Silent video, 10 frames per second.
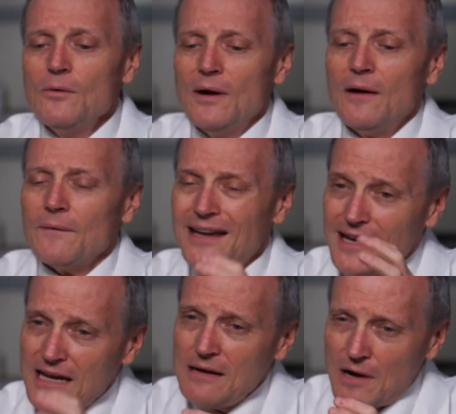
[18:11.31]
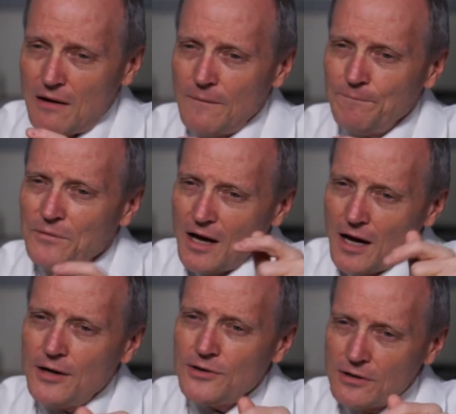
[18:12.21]
Well, chemo
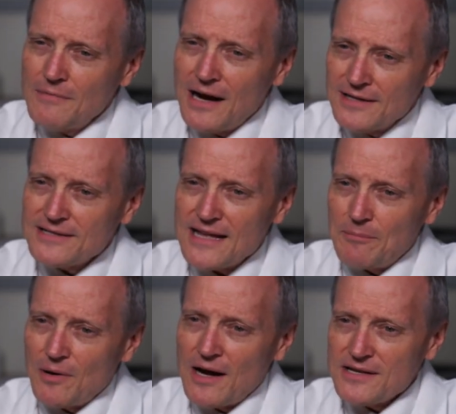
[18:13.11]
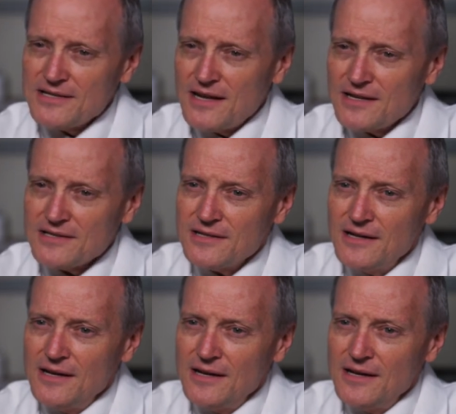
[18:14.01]
undermines that process.